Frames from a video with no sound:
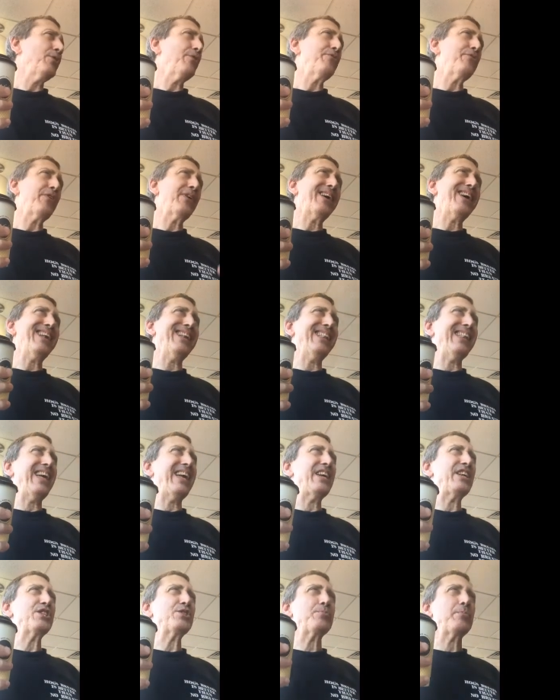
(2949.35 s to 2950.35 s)
Well, don't forget, a
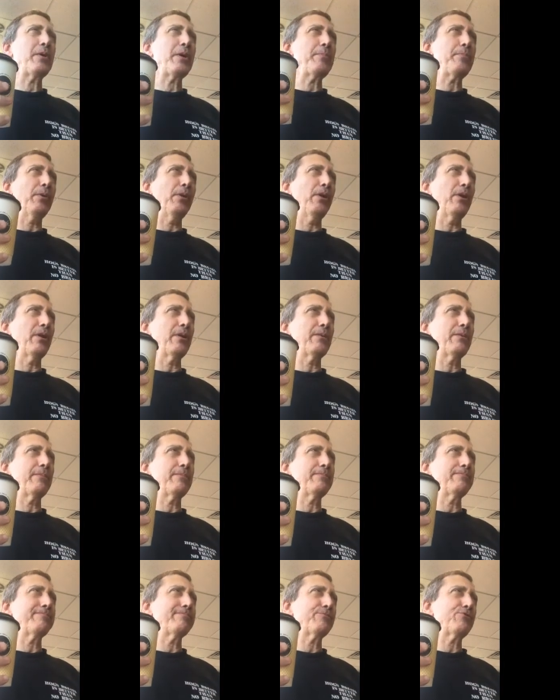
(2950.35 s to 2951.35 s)
lot of these people are
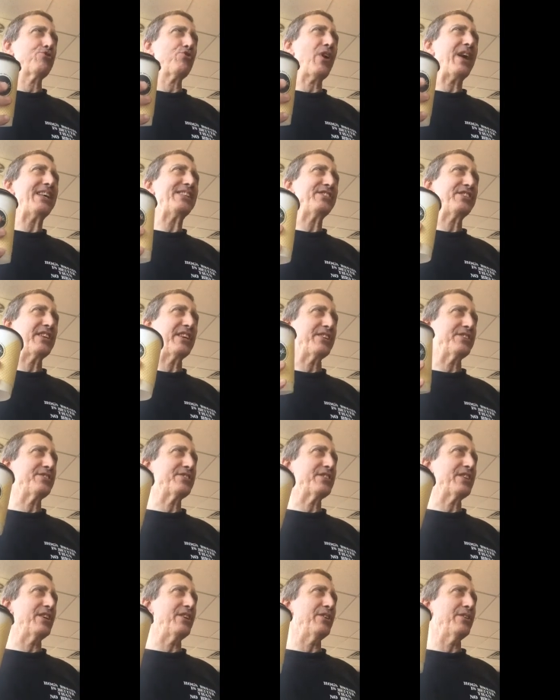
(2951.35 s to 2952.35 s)

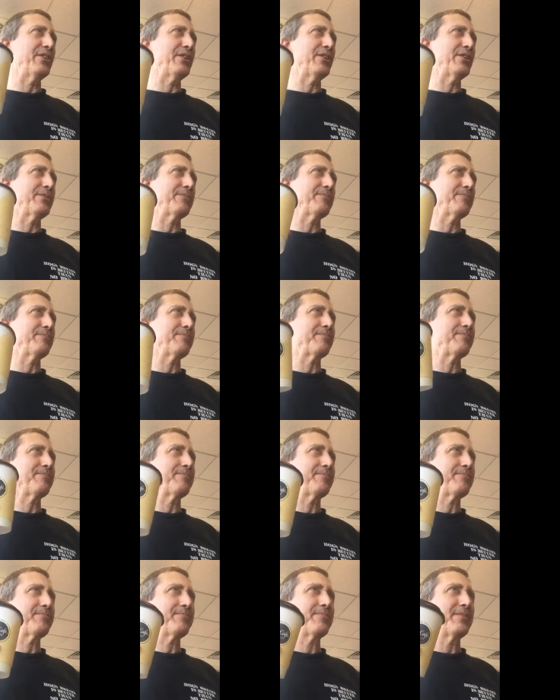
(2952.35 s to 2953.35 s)
transients. You know, they're.
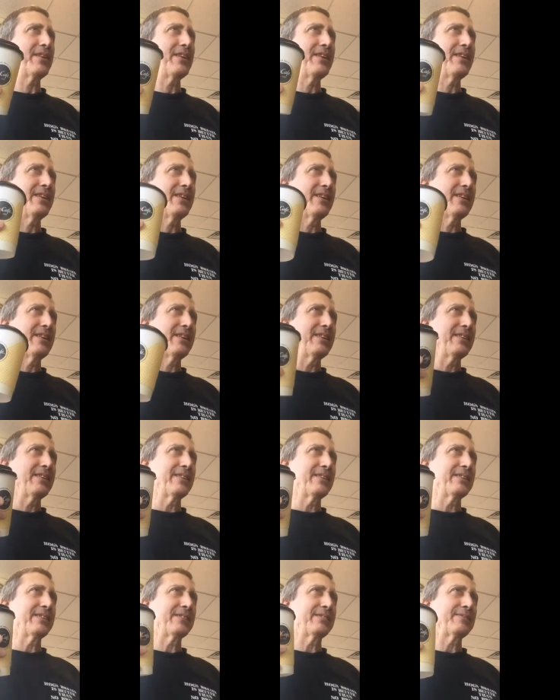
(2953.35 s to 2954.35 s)
It doesn't matter
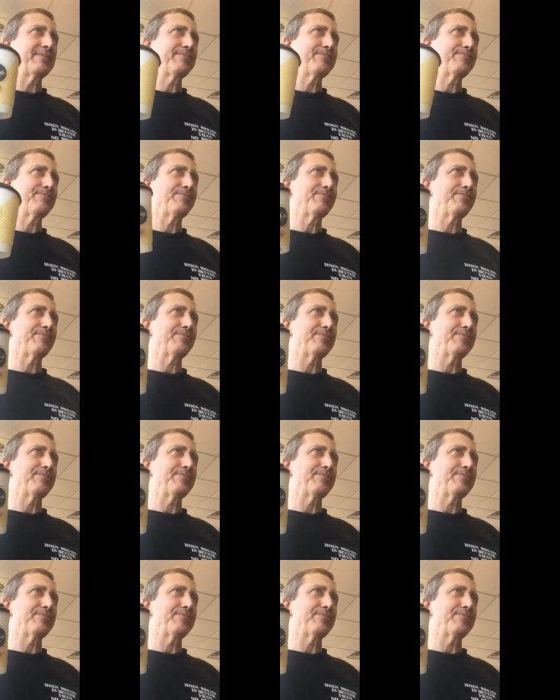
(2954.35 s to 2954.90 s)
where they're from.